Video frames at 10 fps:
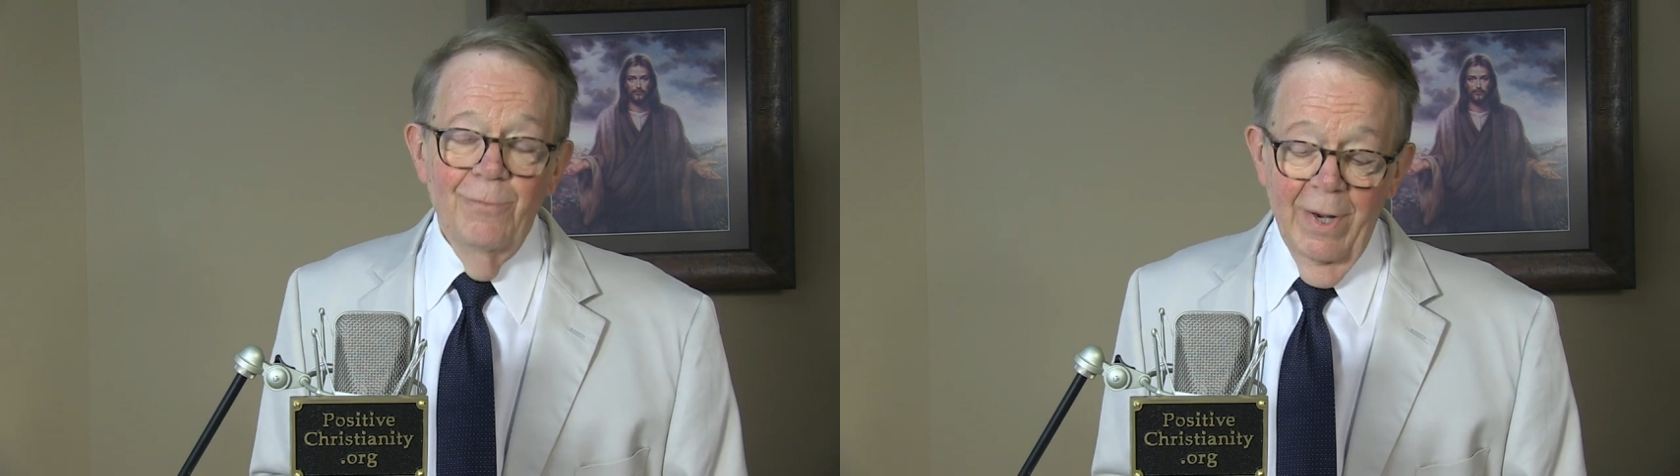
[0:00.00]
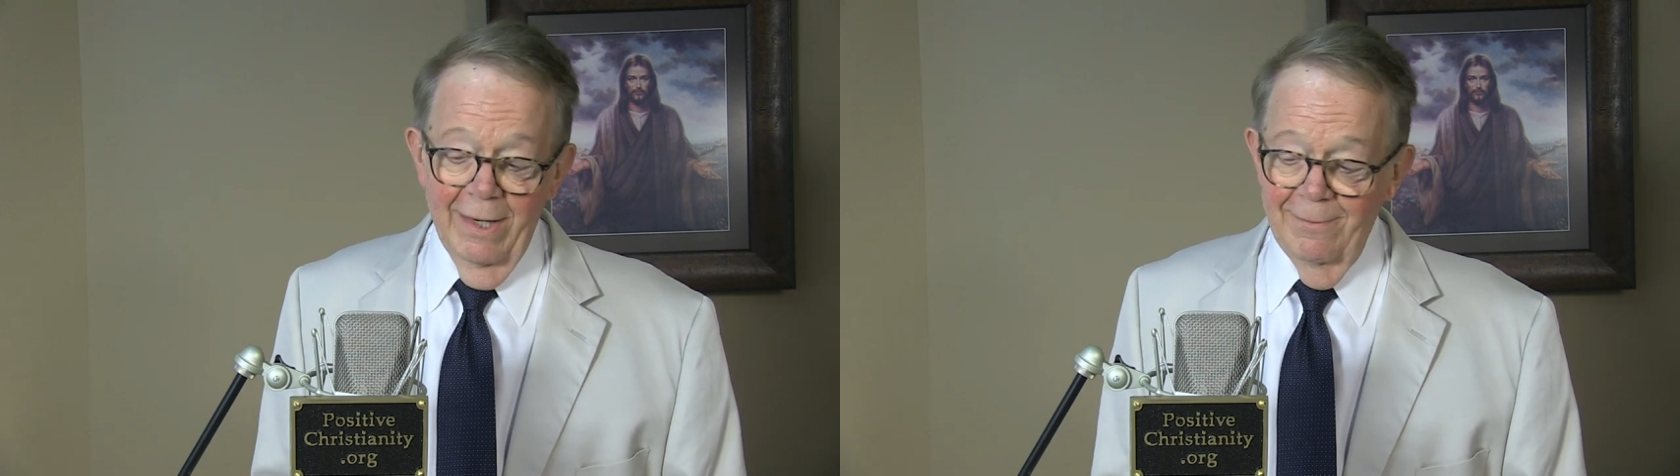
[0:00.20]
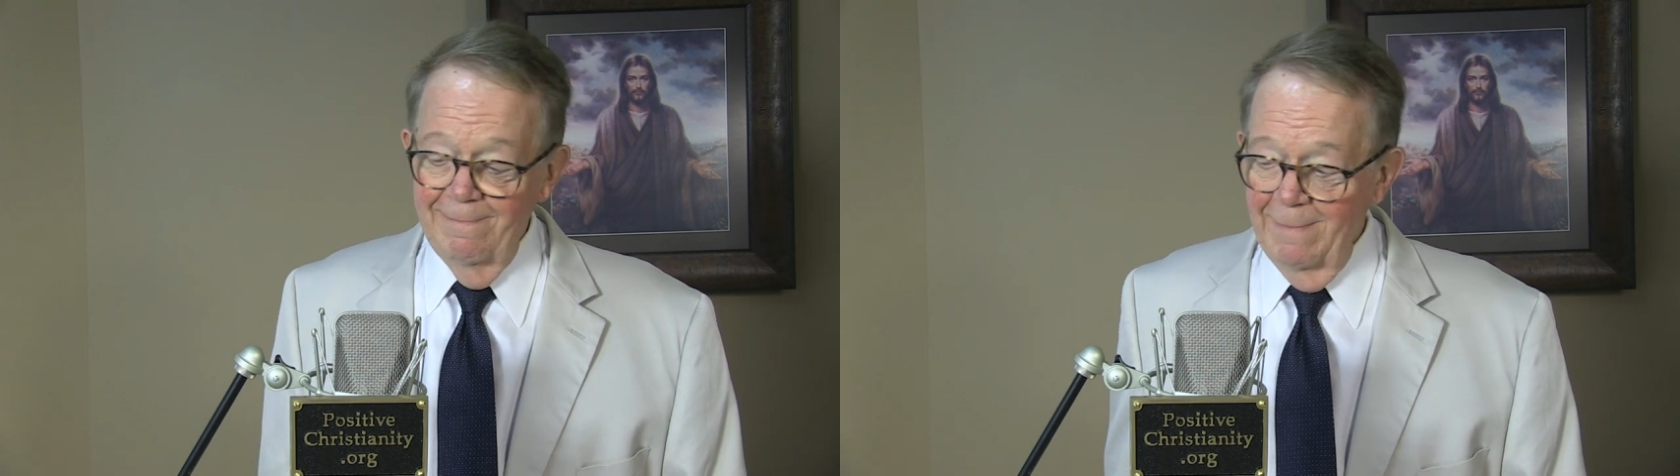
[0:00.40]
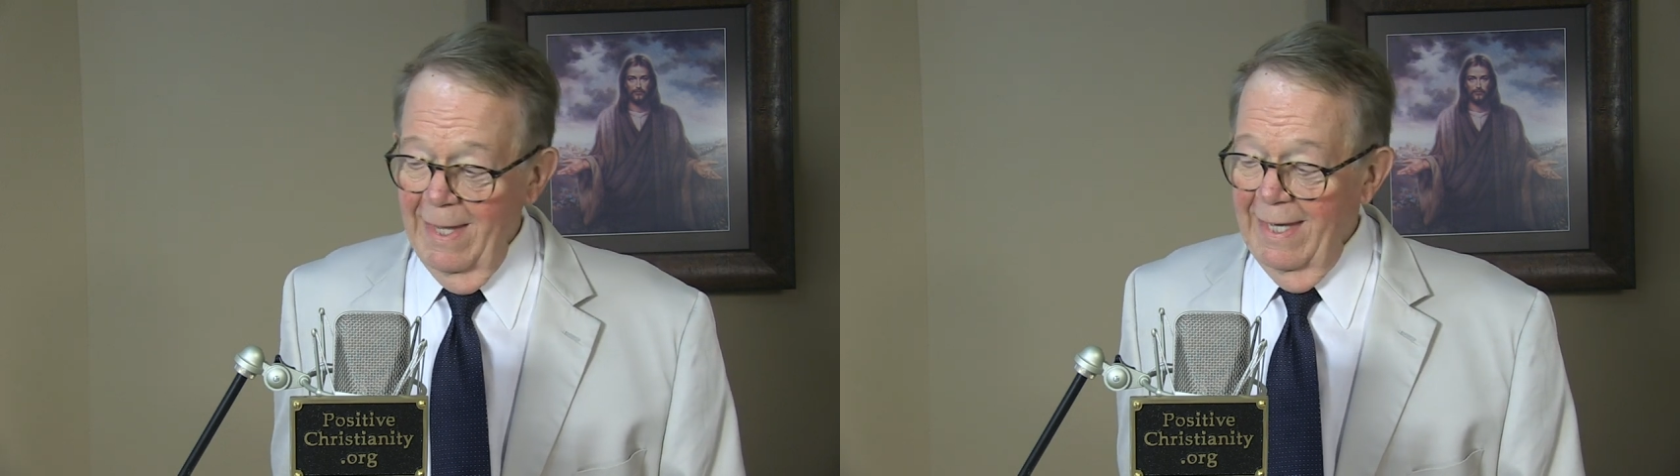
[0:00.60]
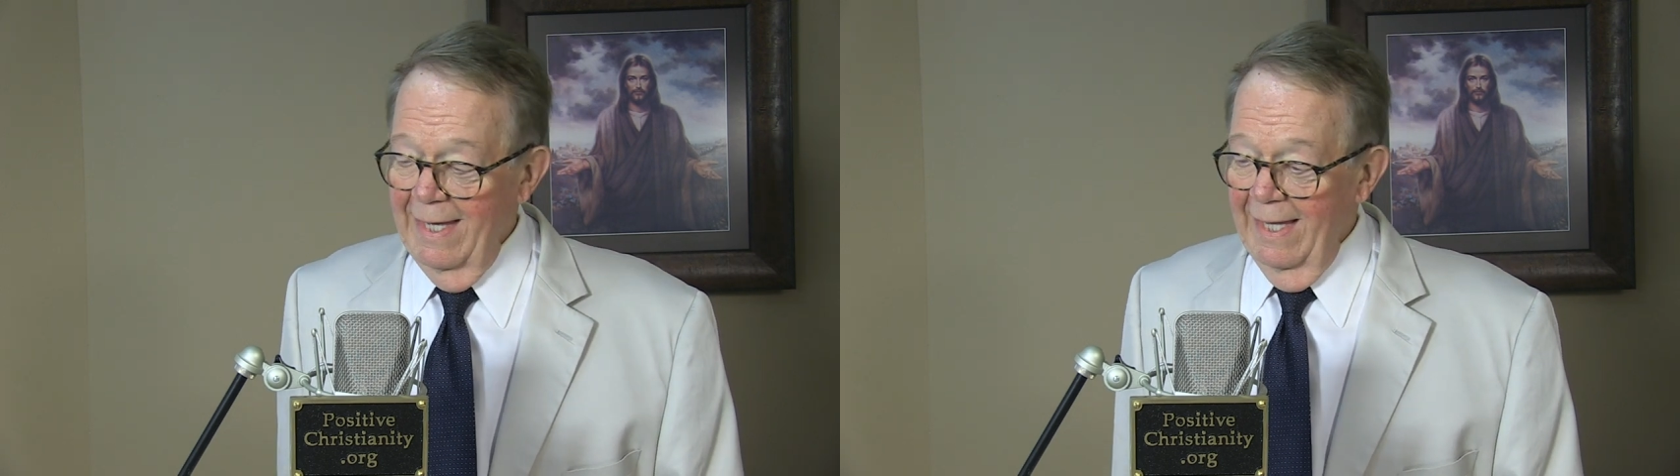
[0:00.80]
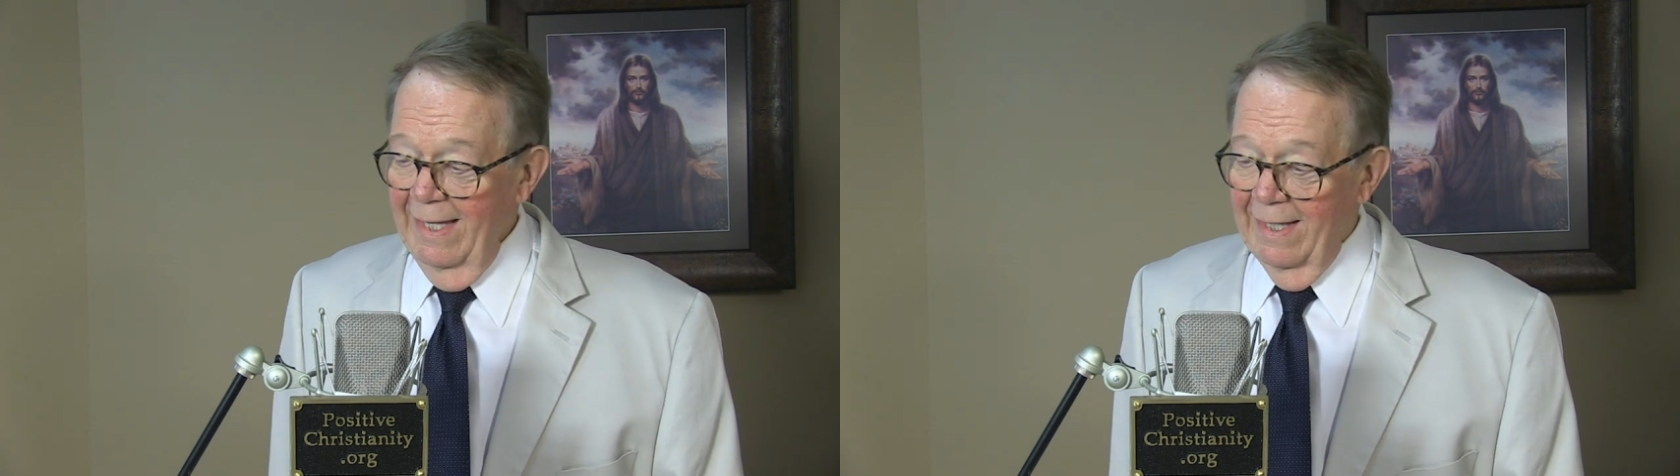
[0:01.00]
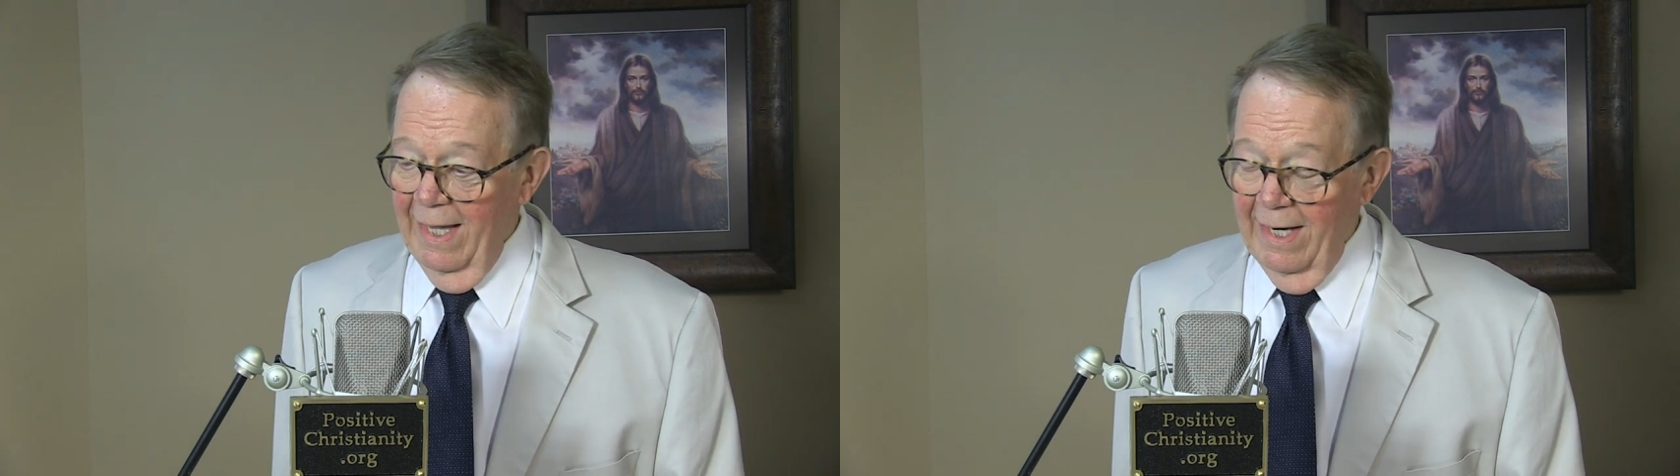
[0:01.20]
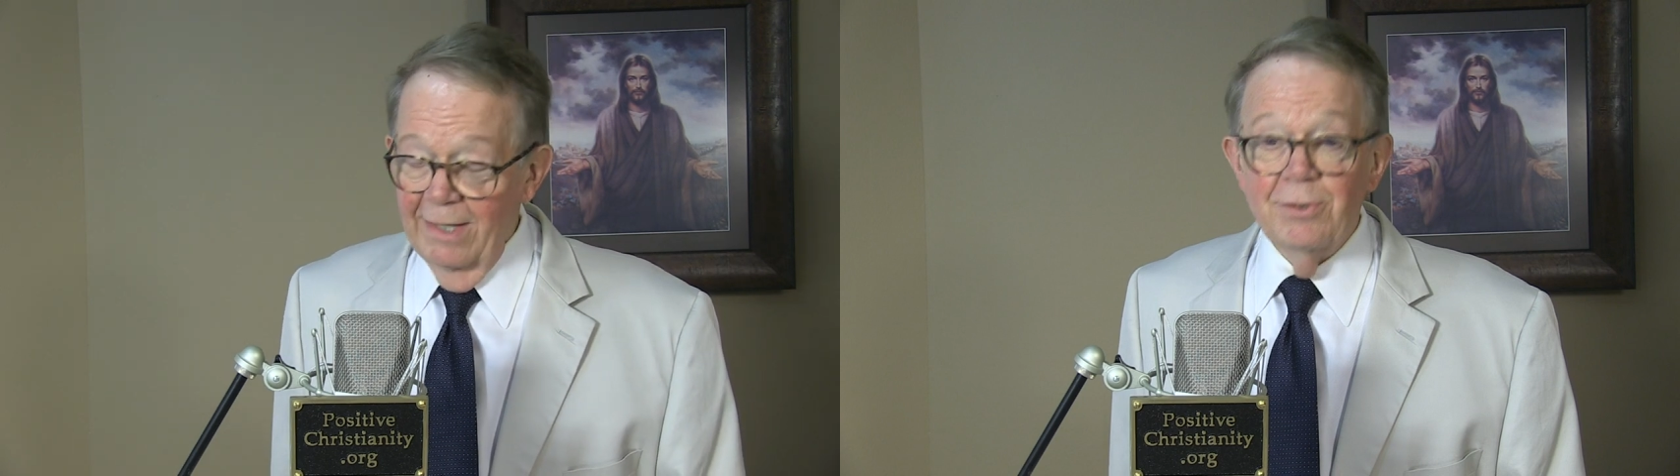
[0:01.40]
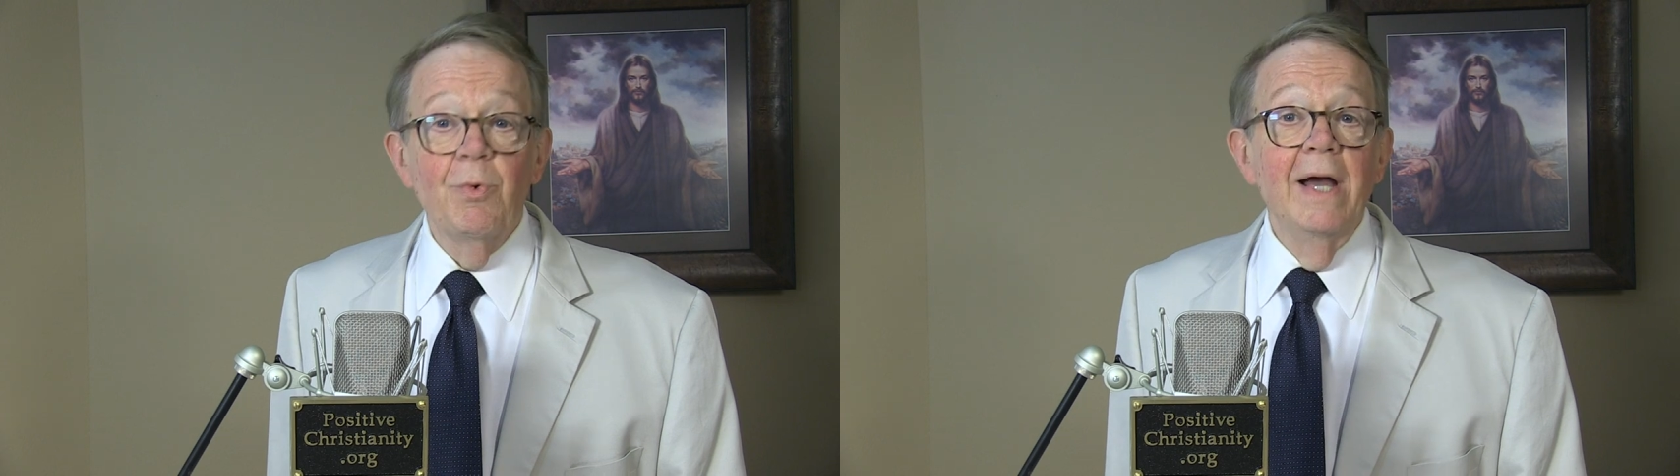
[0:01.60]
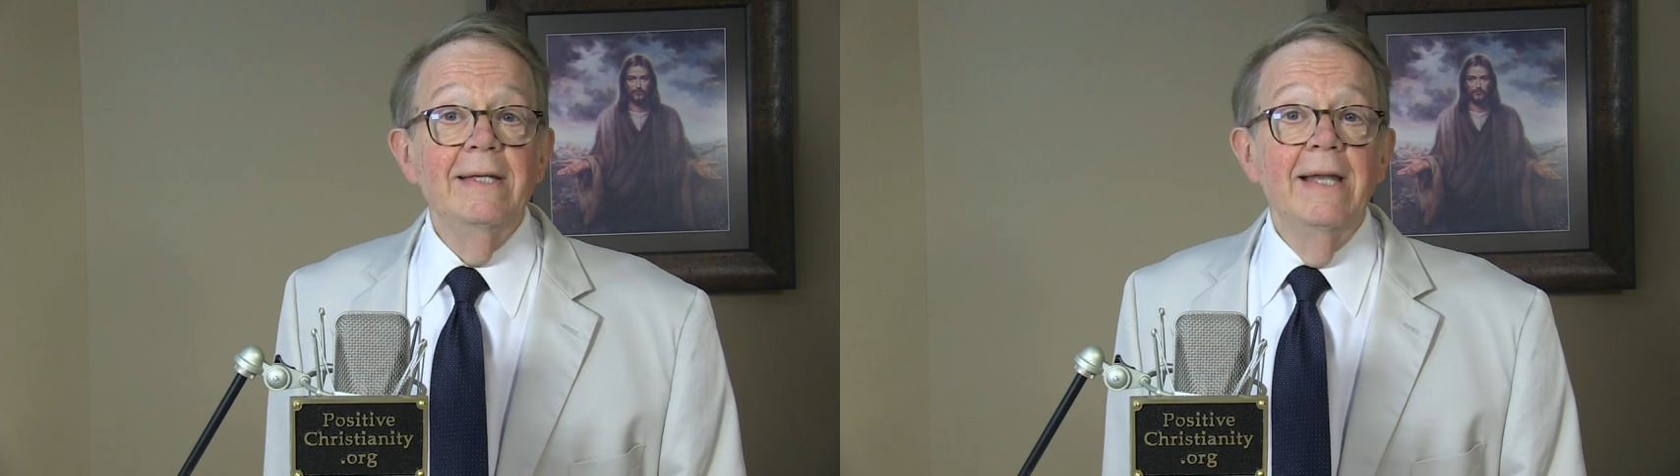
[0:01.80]
Well, let us
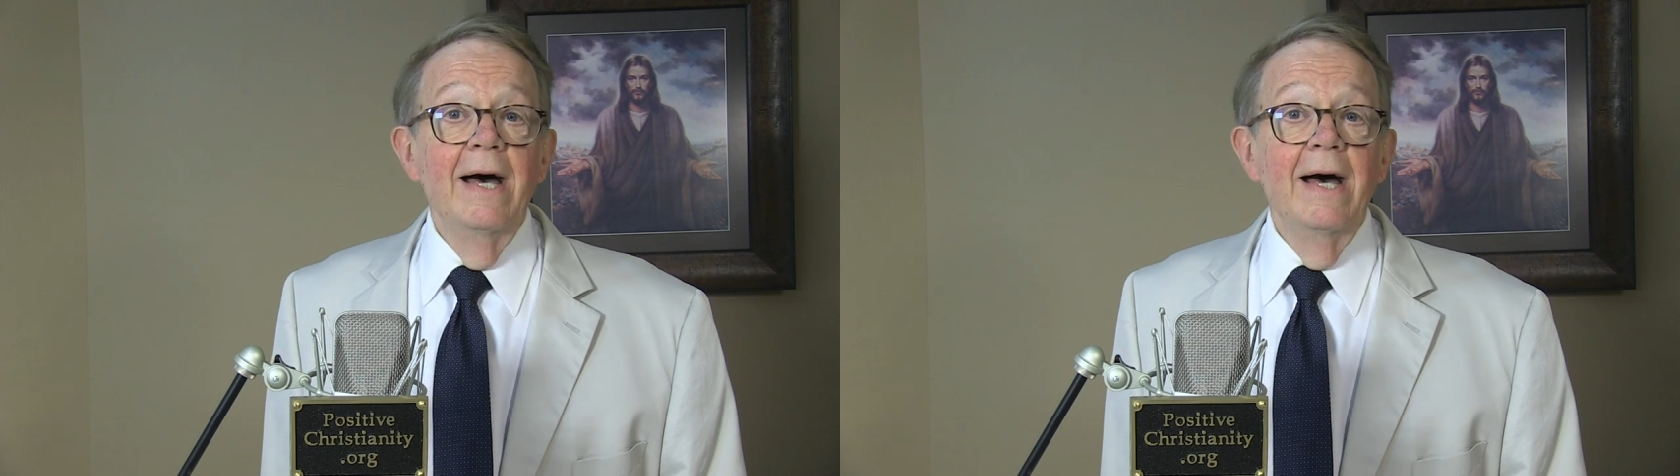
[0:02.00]
right